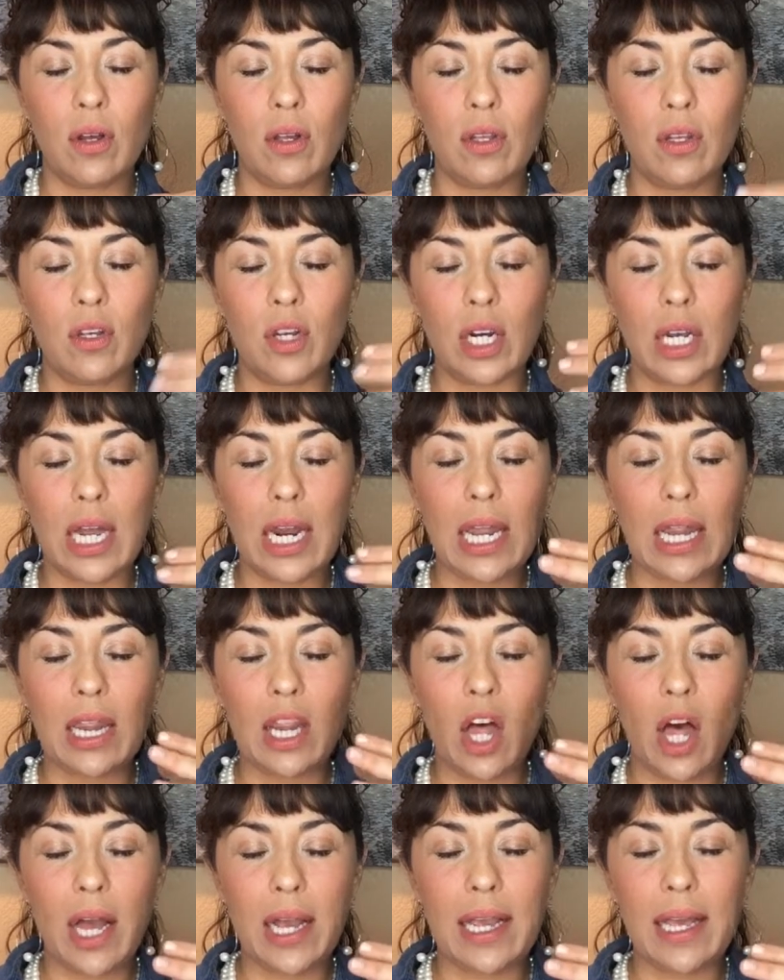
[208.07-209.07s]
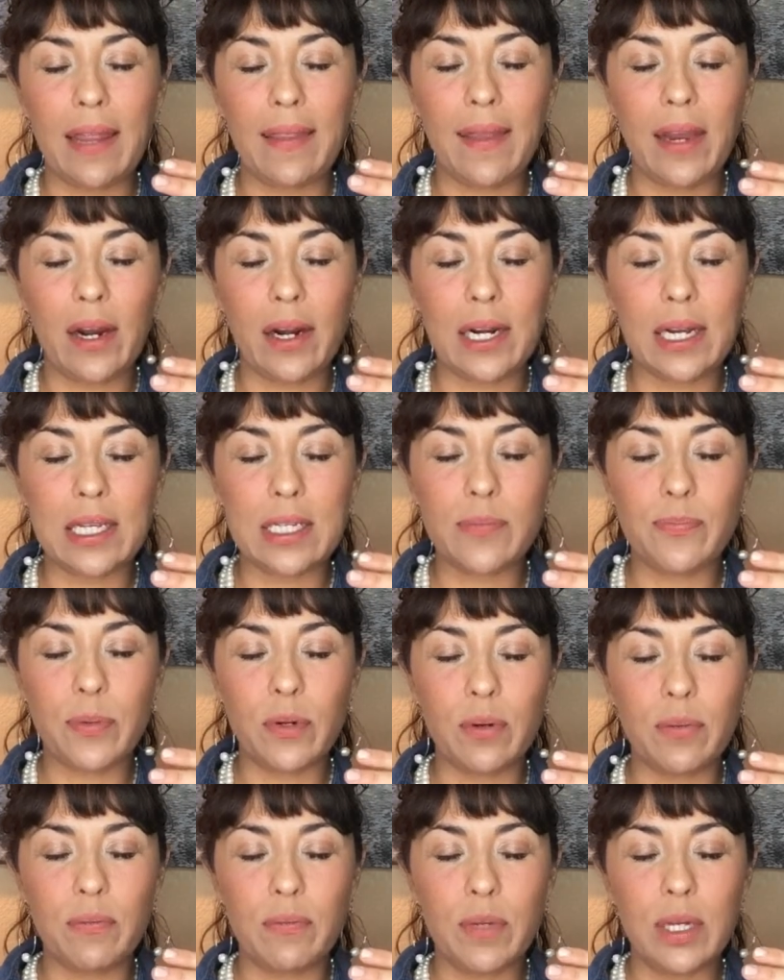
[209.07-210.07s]
you can kind of lock in. There it is.
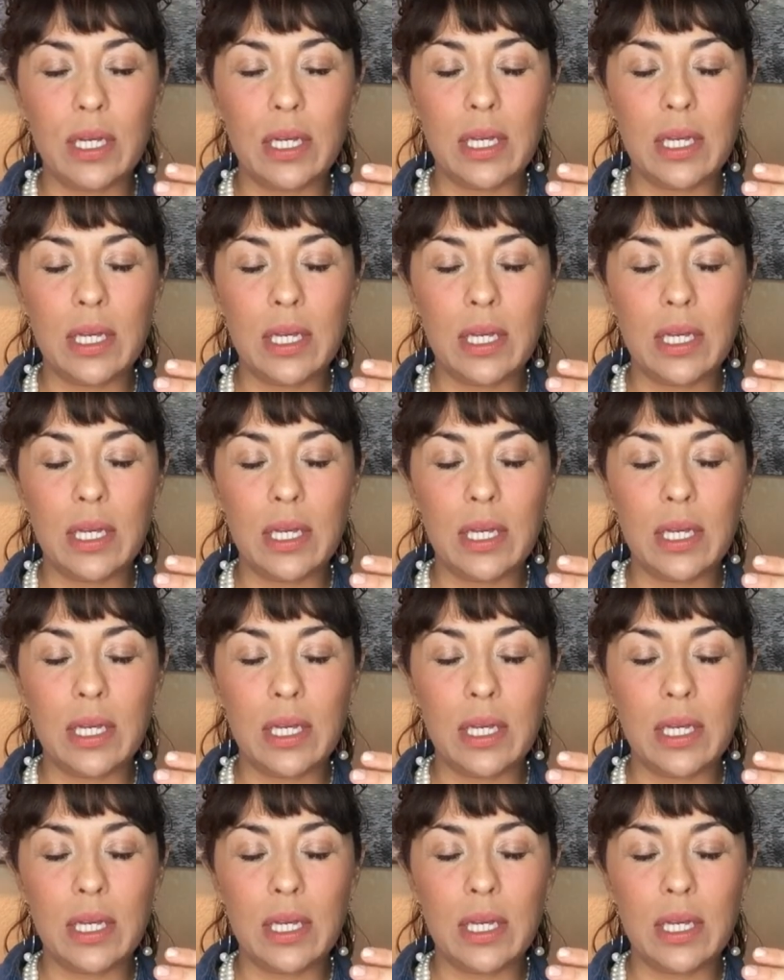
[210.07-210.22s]
Boom.